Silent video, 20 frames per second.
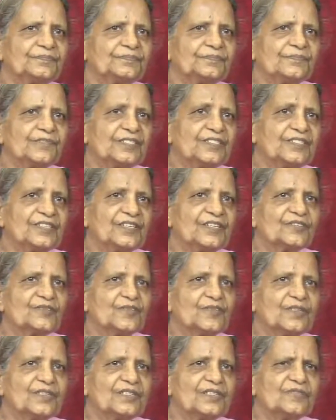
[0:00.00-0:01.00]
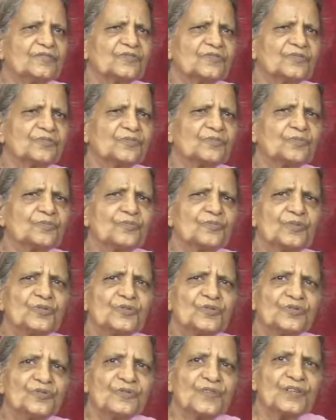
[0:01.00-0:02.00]
And she has made it so
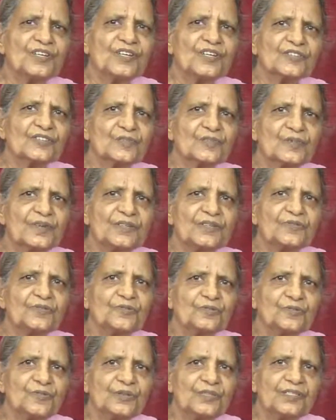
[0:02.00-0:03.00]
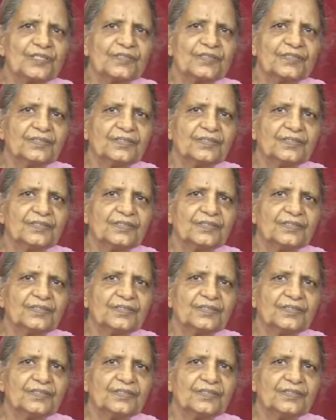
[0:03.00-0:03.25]
beautifully explained to me.